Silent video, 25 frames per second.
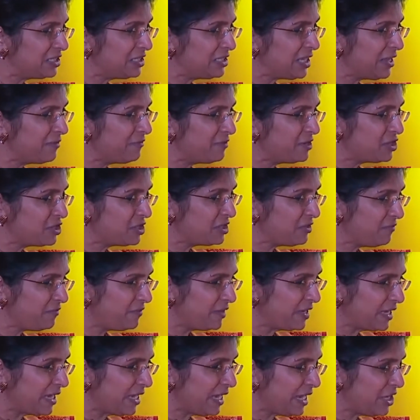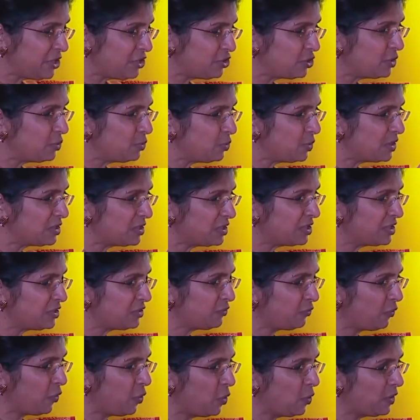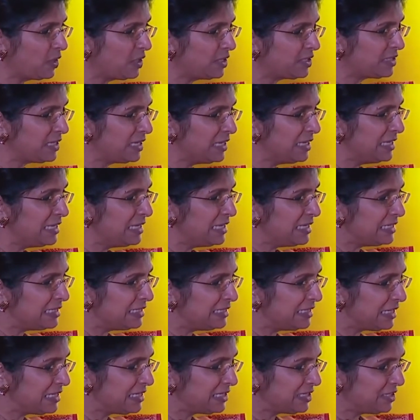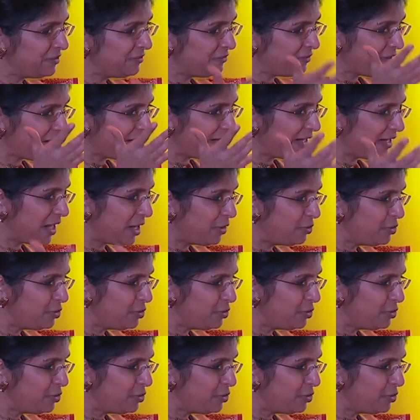is diversification versus focus justified?